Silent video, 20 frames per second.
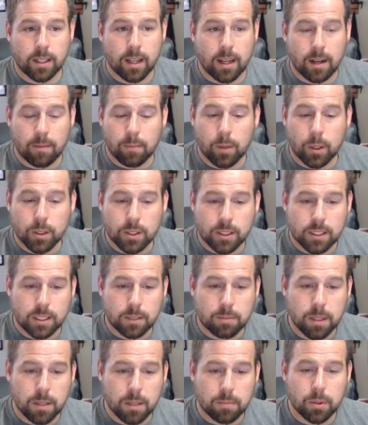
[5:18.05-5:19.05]
And most of these
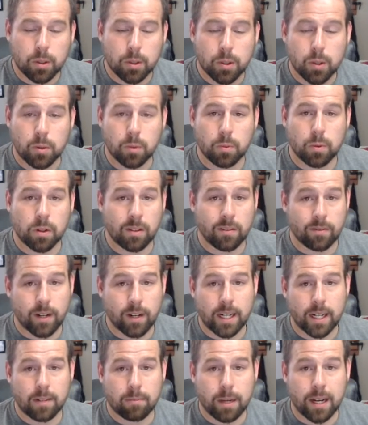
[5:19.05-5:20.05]
people who were
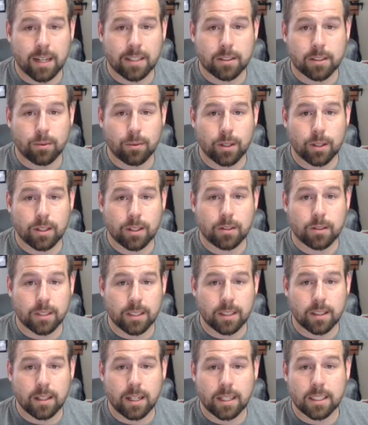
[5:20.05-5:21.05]
invited back to work who
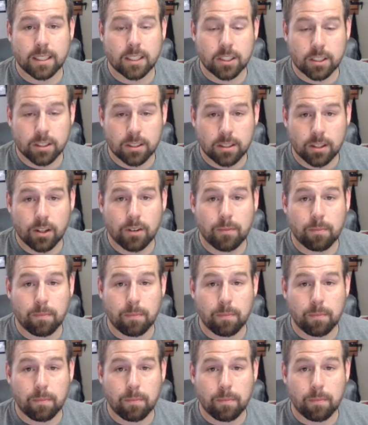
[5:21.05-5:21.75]
declined it should